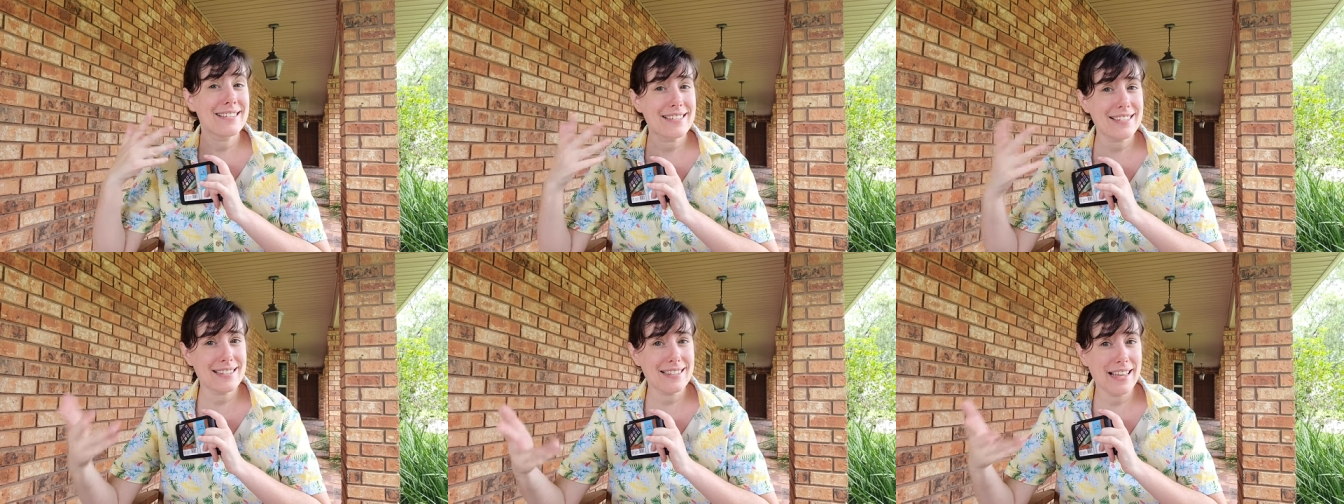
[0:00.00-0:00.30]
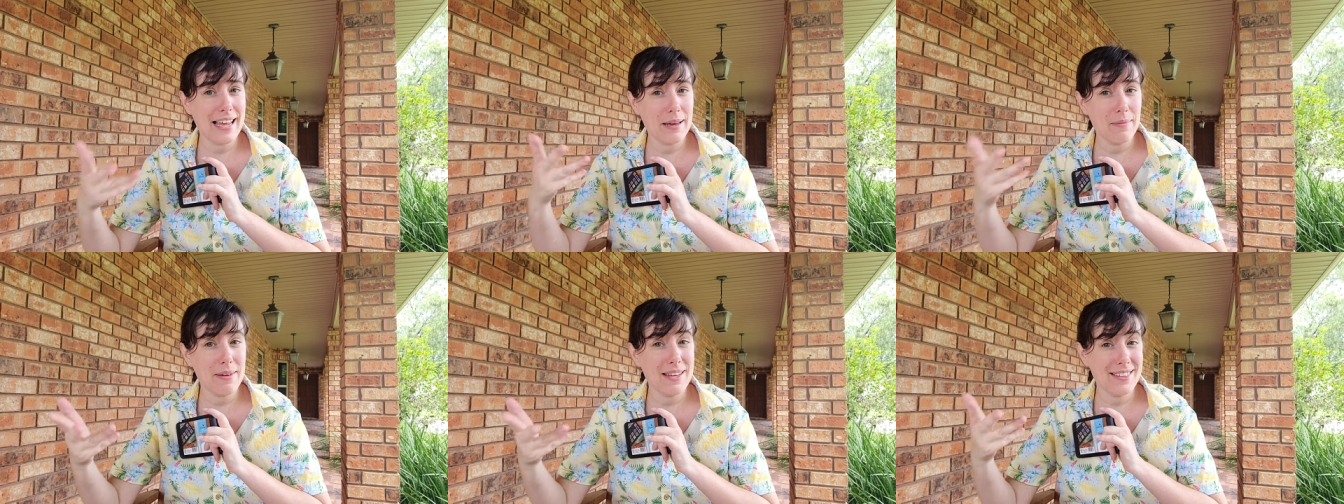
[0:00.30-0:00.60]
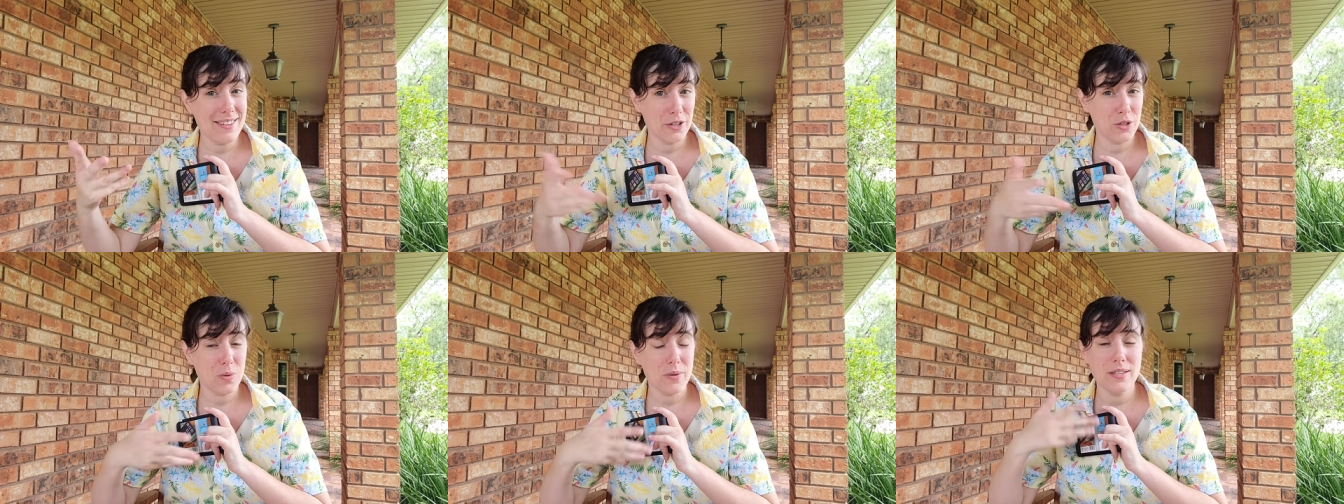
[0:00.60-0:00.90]

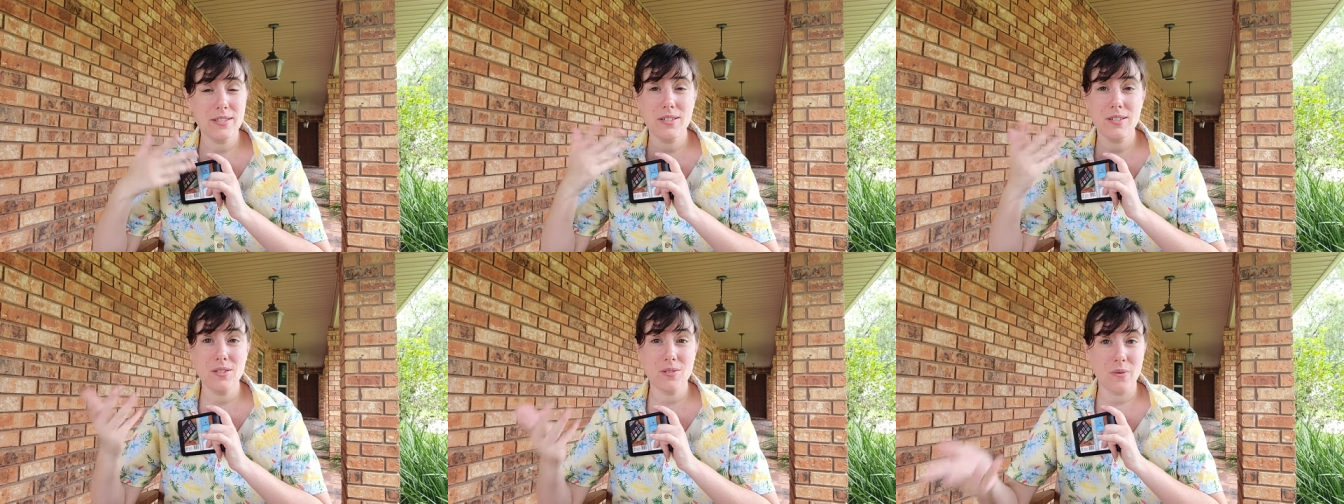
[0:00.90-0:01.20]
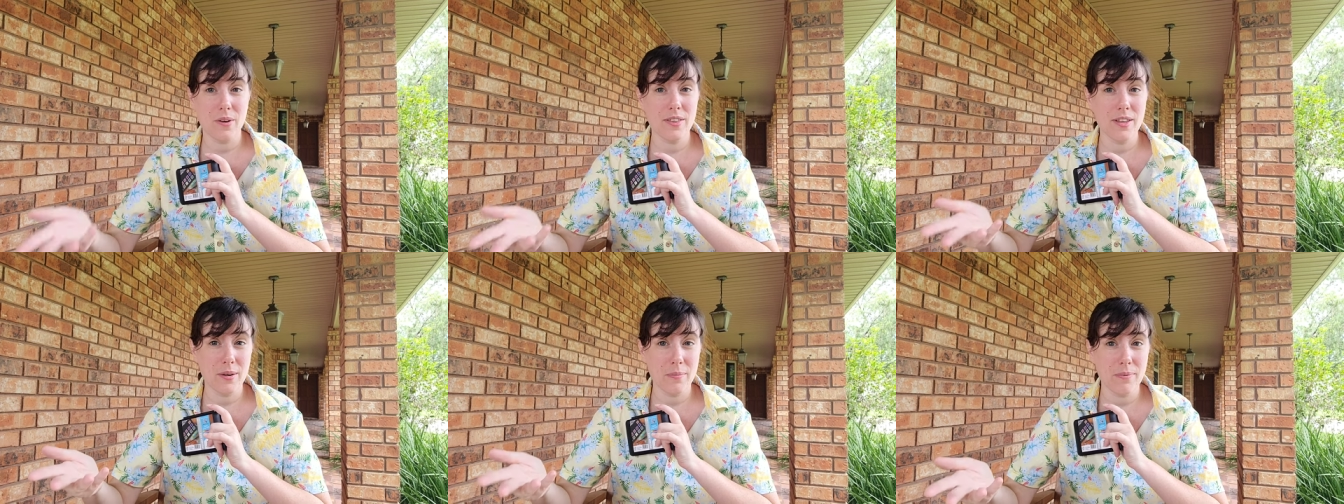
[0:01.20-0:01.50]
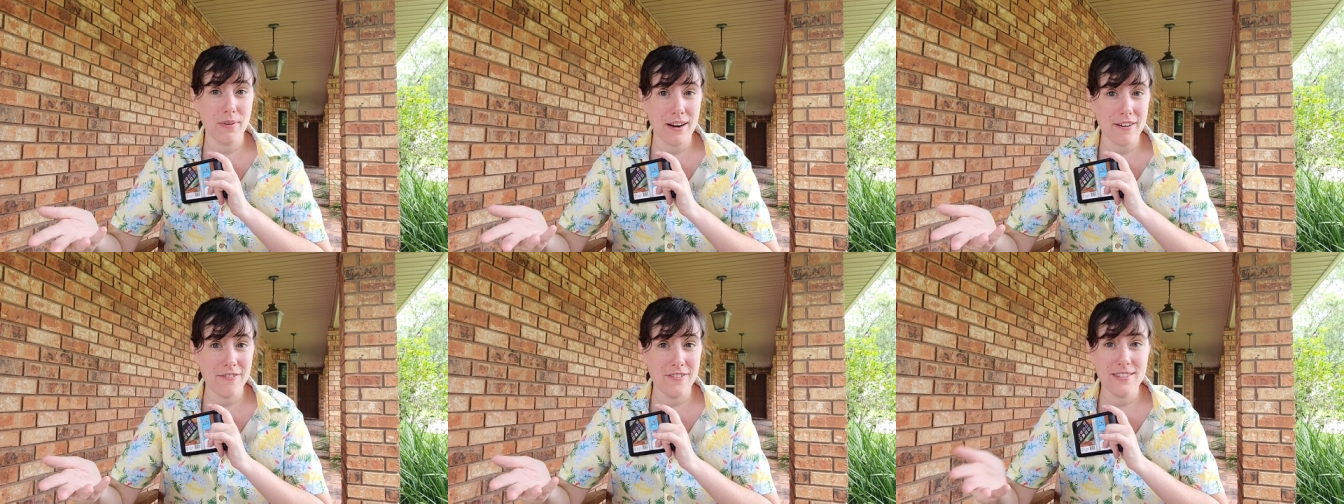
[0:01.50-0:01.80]
slamming their choices or
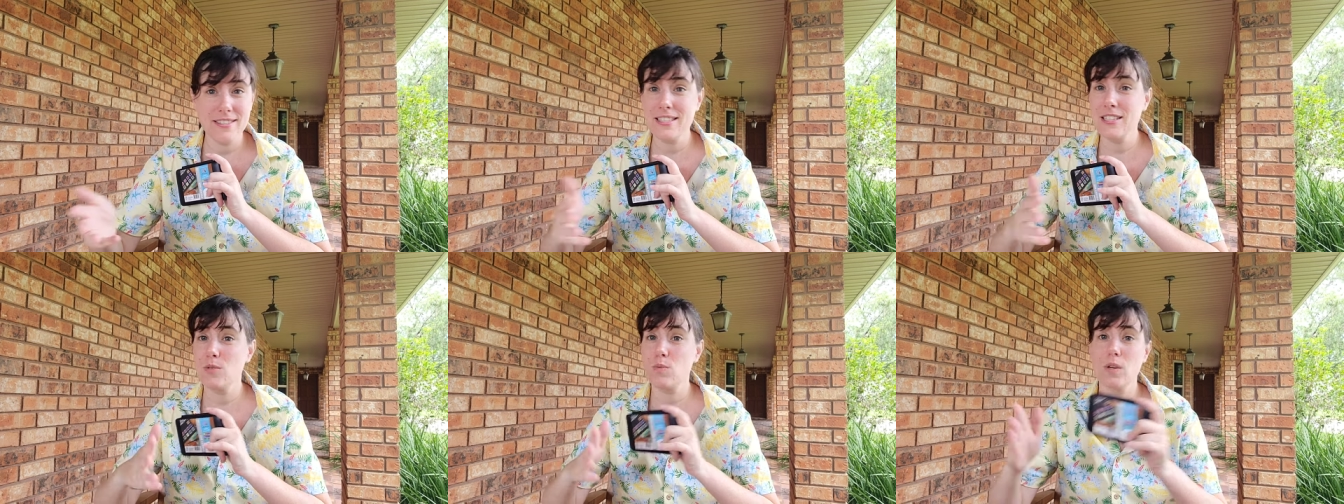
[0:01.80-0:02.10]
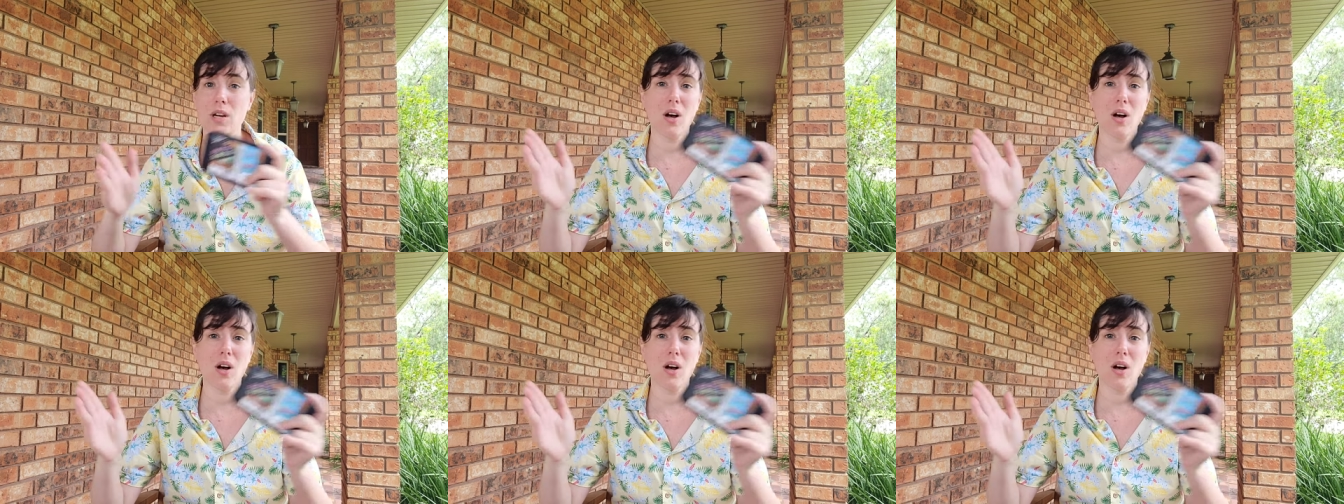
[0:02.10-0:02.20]
their preferences.